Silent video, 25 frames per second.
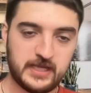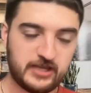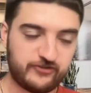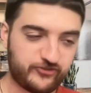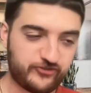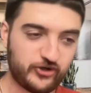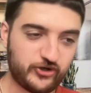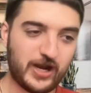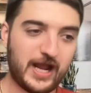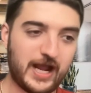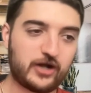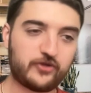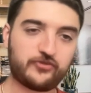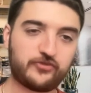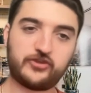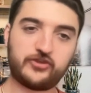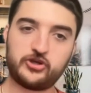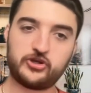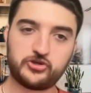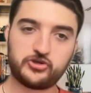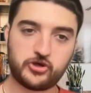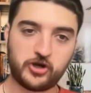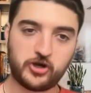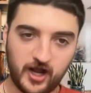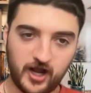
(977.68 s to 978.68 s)
If you're out there
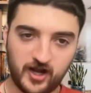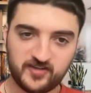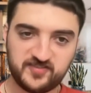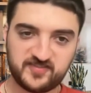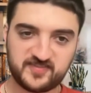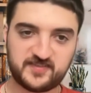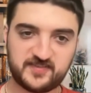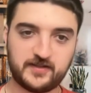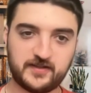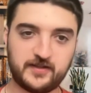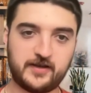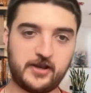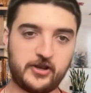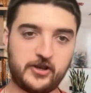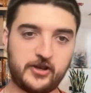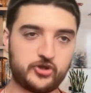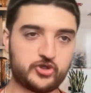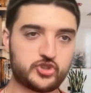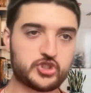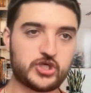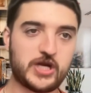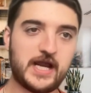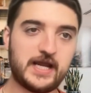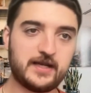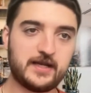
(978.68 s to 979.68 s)
and you're hustling and you're
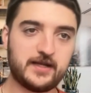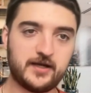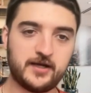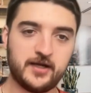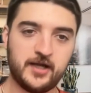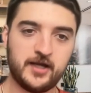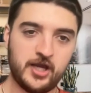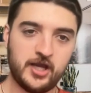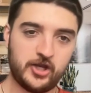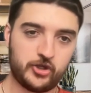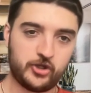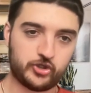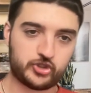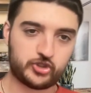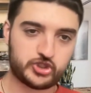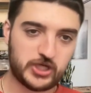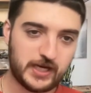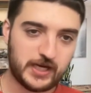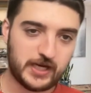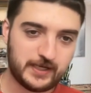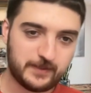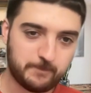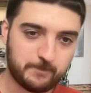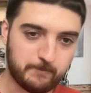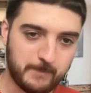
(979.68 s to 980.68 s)
trying to you're
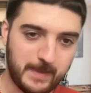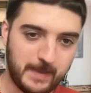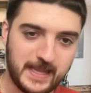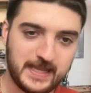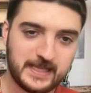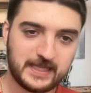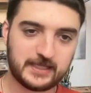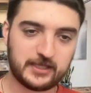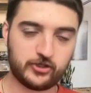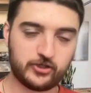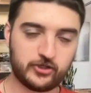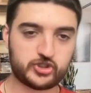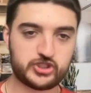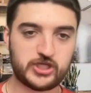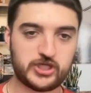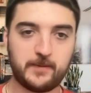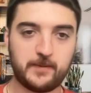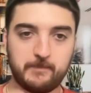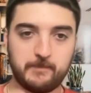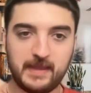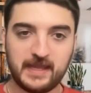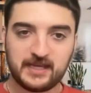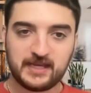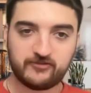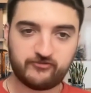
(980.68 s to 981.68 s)
trying to make it, you're trying to
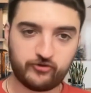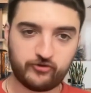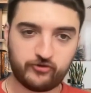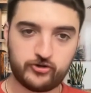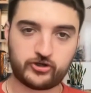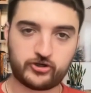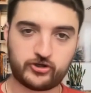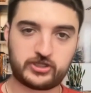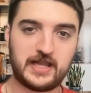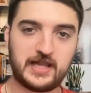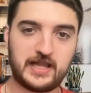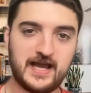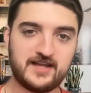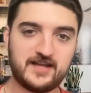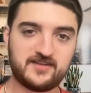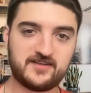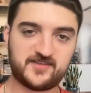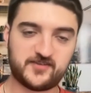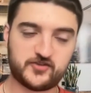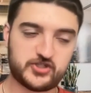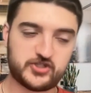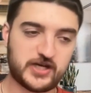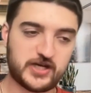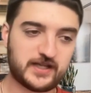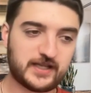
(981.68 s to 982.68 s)
make it for your clients,
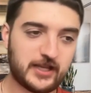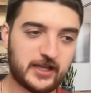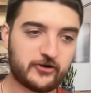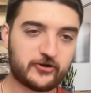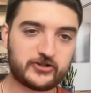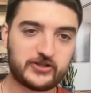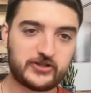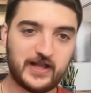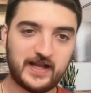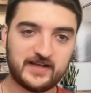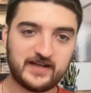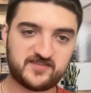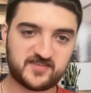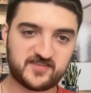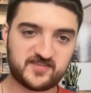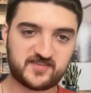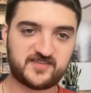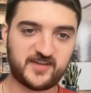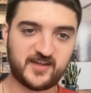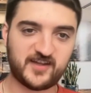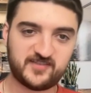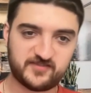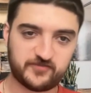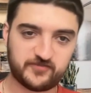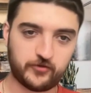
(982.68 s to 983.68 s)
you're trying to get your clients
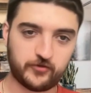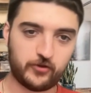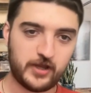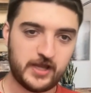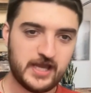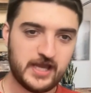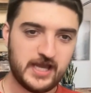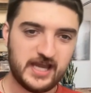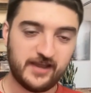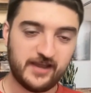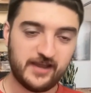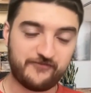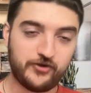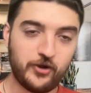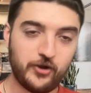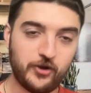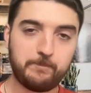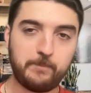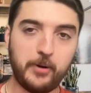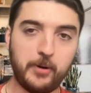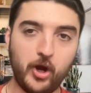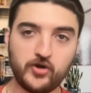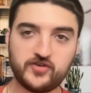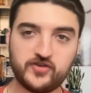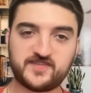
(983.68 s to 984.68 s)
successful. If you're
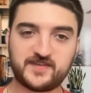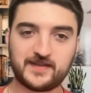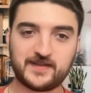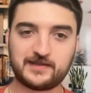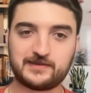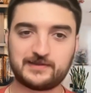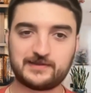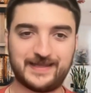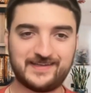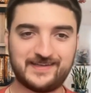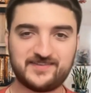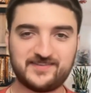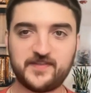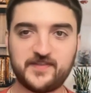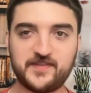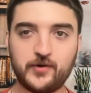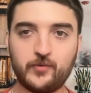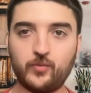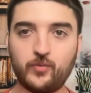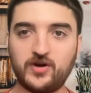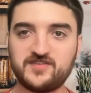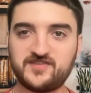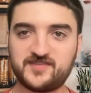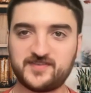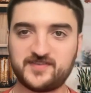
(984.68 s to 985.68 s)
posting less than
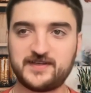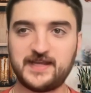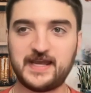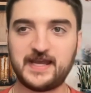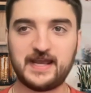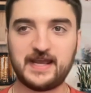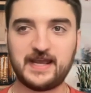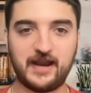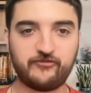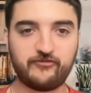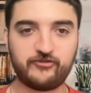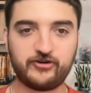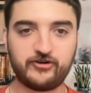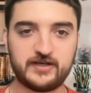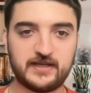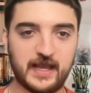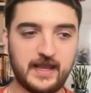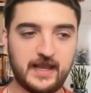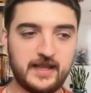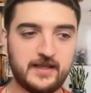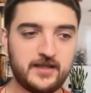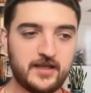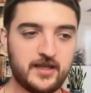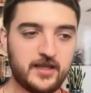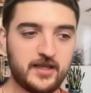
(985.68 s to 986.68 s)
once a day every
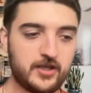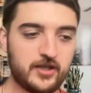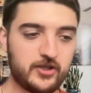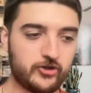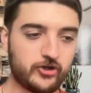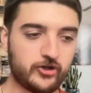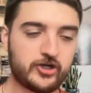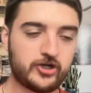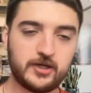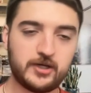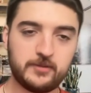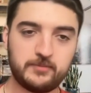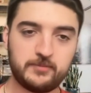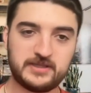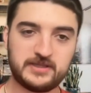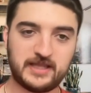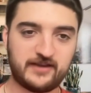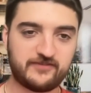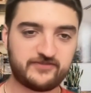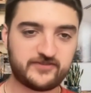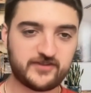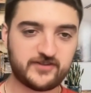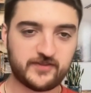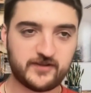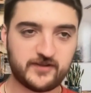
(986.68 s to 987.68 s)
day, you're going to be
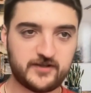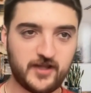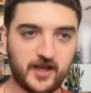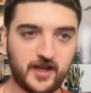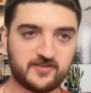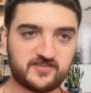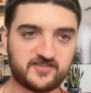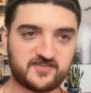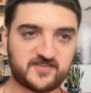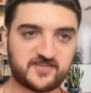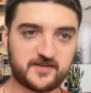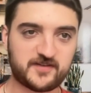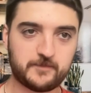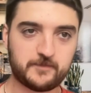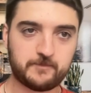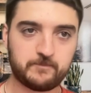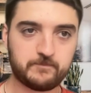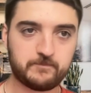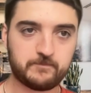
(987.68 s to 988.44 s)
left in the dust.